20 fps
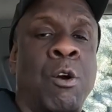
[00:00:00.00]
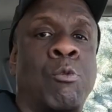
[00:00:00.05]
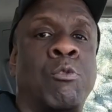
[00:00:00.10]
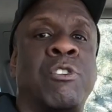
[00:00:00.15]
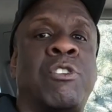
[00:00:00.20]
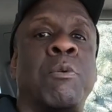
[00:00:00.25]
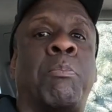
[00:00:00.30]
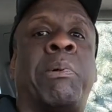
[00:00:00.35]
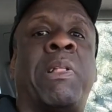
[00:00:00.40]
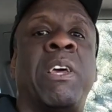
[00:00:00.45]

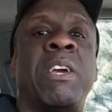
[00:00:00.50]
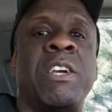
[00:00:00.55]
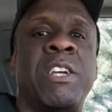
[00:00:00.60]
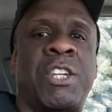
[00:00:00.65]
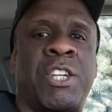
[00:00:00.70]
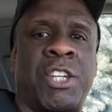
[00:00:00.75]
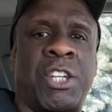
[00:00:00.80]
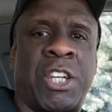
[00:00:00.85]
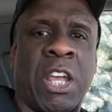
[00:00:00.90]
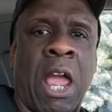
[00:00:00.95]
would you
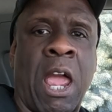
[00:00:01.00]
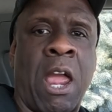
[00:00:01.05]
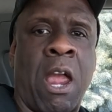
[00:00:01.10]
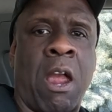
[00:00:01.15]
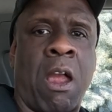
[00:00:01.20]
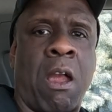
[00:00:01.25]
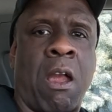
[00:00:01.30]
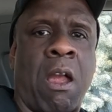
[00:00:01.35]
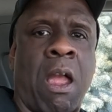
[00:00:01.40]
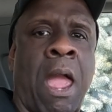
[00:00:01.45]
please
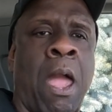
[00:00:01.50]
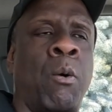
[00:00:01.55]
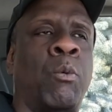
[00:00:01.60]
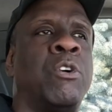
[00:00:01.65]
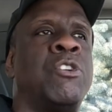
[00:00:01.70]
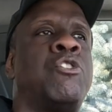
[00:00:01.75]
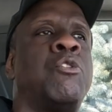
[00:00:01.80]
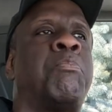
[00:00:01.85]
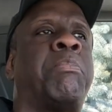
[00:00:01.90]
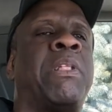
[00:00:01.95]
share, and
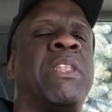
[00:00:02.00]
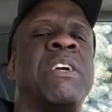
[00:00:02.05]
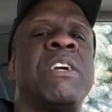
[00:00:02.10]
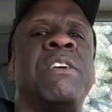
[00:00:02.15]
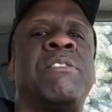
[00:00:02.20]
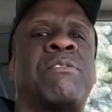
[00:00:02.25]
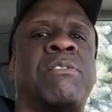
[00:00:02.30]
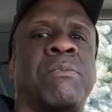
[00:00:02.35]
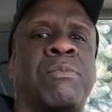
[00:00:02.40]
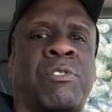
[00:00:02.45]
would you
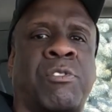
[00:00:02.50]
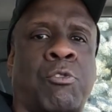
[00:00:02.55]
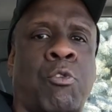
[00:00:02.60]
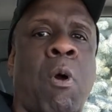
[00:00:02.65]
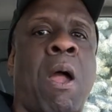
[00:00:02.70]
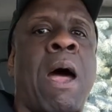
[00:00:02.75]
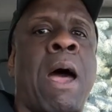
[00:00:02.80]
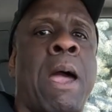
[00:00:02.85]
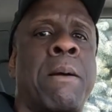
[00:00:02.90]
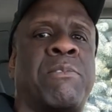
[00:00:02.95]
please
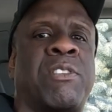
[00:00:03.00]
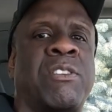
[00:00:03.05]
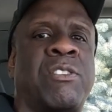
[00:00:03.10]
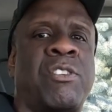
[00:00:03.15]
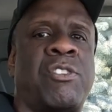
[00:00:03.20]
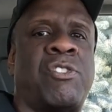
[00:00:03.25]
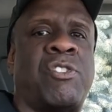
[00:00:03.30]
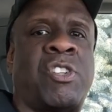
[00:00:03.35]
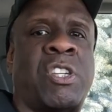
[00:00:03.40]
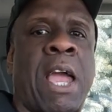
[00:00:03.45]
subscribe to
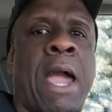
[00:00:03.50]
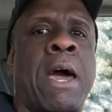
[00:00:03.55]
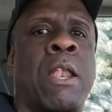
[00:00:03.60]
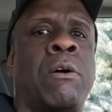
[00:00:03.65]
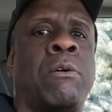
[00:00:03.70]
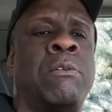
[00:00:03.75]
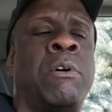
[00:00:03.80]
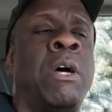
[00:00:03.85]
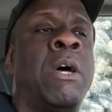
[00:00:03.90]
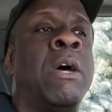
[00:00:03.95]
this
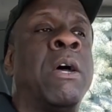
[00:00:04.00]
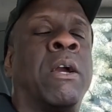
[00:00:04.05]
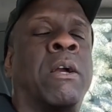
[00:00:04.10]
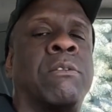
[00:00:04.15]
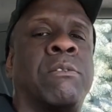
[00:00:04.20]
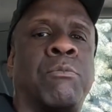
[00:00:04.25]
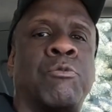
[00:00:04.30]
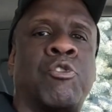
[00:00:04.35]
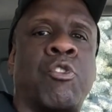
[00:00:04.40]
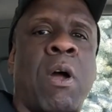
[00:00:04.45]
channel?
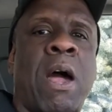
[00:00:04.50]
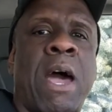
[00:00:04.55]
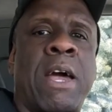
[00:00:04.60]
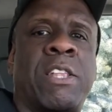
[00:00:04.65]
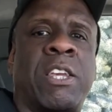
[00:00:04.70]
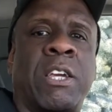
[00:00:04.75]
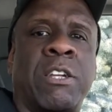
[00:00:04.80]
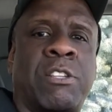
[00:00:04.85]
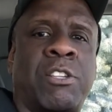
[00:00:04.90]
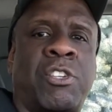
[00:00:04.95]
Because I'm
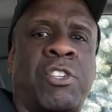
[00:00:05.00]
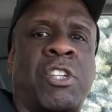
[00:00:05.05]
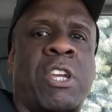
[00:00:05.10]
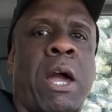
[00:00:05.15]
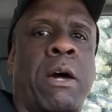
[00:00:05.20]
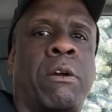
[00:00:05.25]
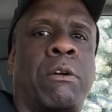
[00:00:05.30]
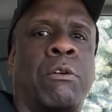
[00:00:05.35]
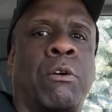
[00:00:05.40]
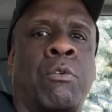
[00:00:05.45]
trying to get this
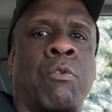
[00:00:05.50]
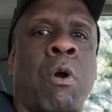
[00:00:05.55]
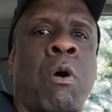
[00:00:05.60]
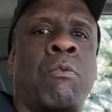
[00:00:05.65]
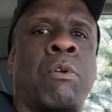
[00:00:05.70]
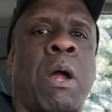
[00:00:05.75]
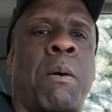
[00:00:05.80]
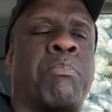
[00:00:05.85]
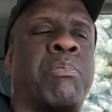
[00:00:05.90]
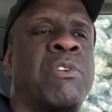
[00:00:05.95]
channel to
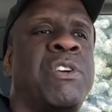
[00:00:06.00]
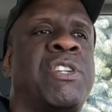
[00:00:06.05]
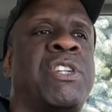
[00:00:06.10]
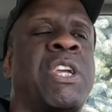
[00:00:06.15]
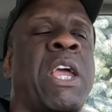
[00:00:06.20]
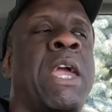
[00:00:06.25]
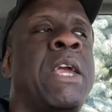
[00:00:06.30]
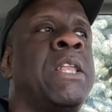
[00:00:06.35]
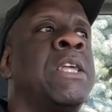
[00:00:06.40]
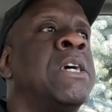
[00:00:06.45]
grow, and I
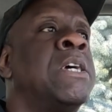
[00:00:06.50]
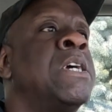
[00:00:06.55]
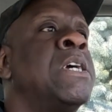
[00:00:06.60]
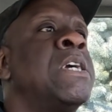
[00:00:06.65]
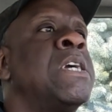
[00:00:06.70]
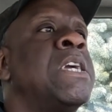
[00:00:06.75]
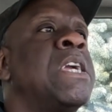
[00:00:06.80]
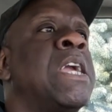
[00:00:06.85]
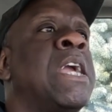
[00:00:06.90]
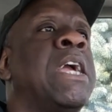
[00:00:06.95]
appreciate
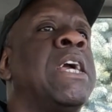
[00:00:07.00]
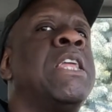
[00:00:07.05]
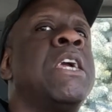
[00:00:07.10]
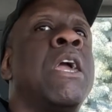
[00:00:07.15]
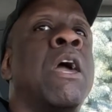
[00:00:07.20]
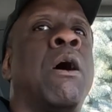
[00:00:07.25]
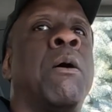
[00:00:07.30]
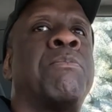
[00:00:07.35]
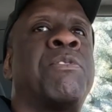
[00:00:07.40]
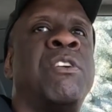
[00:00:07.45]

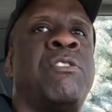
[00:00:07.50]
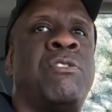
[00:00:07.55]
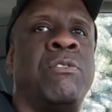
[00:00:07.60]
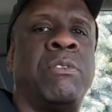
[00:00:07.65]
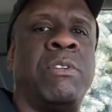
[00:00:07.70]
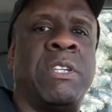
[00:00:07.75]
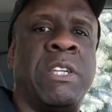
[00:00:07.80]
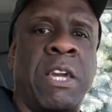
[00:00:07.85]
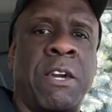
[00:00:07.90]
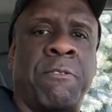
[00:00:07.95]
any help that
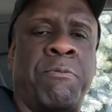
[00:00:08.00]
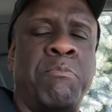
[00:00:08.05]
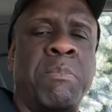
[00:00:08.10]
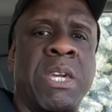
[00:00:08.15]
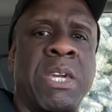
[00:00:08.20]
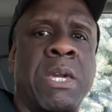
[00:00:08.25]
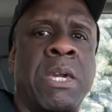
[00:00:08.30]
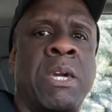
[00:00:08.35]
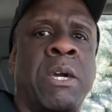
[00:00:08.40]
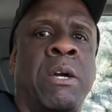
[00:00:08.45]
you give
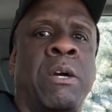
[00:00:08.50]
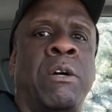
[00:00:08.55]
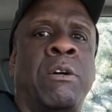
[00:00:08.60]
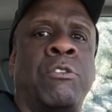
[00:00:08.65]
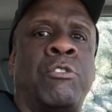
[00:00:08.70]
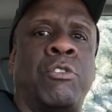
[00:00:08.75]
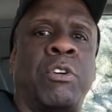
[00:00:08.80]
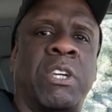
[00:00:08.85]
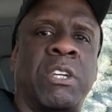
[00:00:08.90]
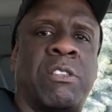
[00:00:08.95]
me
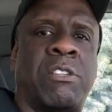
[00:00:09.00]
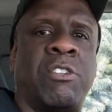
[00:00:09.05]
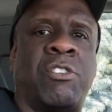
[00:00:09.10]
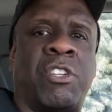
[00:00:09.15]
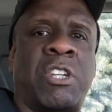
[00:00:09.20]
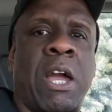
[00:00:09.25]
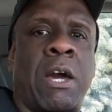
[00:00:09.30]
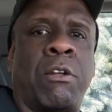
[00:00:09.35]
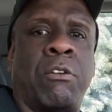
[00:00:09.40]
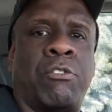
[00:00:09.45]
to get this
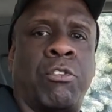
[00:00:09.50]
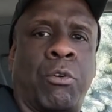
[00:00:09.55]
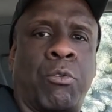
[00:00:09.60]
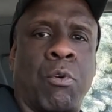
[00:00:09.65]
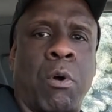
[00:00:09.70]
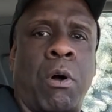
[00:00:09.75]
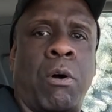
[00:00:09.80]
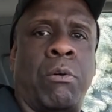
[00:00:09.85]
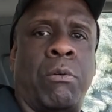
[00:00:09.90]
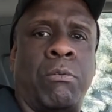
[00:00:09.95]
channel to
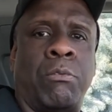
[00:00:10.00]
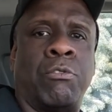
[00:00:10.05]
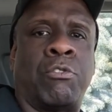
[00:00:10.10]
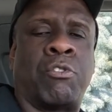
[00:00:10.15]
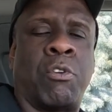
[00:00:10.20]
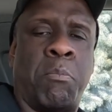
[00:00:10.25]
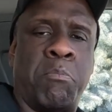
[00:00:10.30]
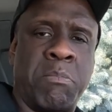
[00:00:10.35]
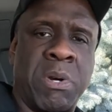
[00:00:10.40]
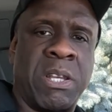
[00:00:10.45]
grow
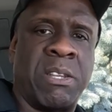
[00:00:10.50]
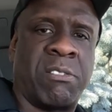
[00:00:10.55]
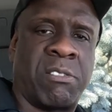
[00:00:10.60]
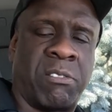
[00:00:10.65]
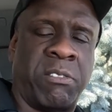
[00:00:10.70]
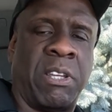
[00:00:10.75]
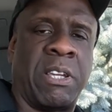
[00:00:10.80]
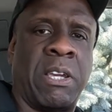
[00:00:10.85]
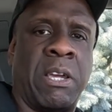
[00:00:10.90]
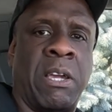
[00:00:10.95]

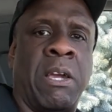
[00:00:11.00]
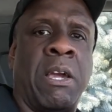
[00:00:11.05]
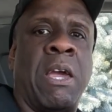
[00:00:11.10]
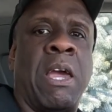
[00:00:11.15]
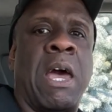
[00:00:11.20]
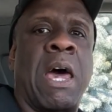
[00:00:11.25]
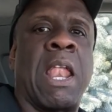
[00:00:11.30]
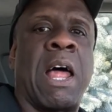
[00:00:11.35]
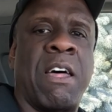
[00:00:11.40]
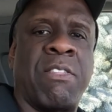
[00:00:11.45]
tremendously.
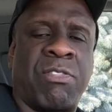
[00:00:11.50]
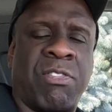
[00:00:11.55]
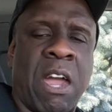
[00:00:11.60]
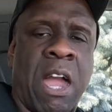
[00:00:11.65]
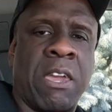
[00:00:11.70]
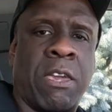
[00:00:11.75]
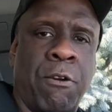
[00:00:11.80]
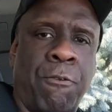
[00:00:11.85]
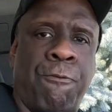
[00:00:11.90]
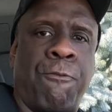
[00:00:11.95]
And I
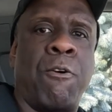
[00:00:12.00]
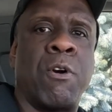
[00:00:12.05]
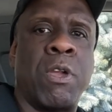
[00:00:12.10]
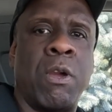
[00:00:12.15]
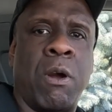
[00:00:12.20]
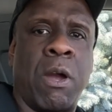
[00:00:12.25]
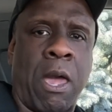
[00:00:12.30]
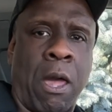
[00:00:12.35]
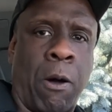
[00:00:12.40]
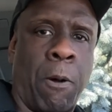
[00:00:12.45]
thank you for
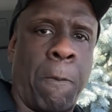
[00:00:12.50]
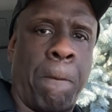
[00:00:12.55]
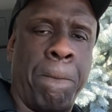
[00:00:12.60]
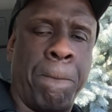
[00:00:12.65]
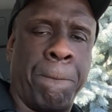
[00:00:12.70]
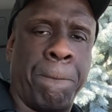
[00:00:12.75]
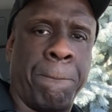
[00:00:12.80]
your help.